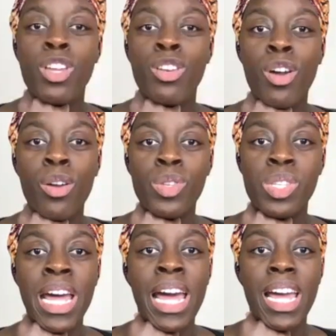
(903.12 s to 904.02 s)
knows
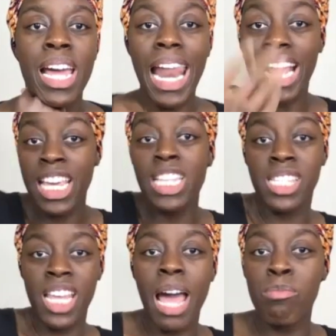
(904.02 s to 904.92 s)
that, like,
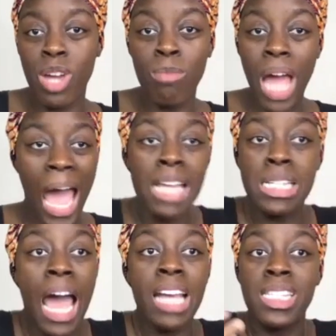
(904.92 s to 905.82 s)

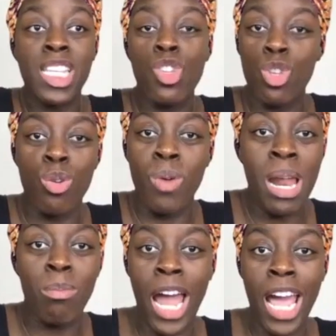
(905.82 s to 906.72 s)
I see you and
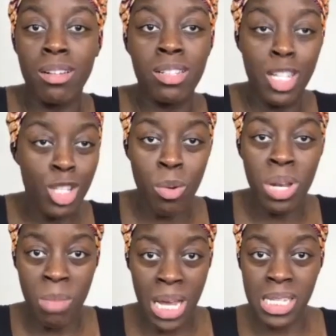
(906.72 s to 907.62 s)
I'm like, he's doing
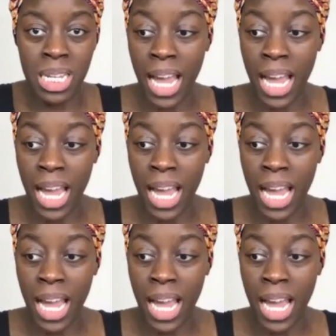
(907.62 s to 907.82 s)
amazing.